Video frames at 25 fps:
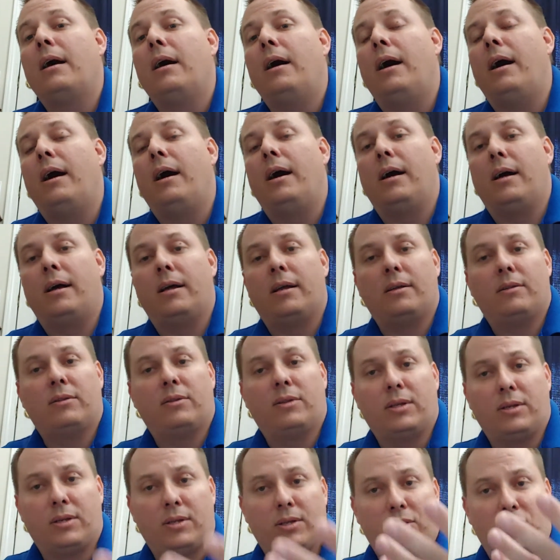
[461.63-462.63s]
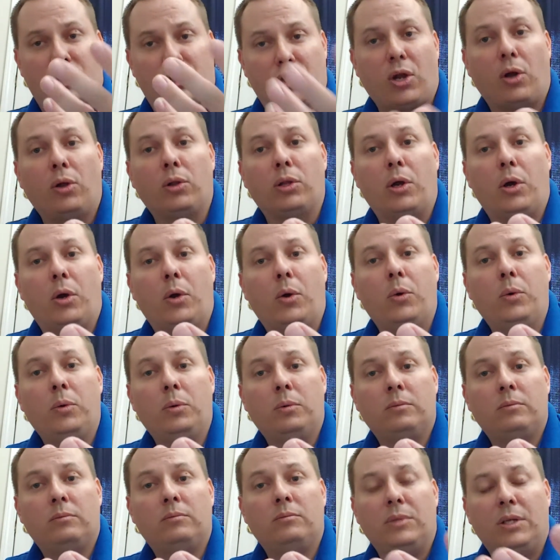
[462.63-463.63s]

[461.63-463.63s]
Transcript: the Solo,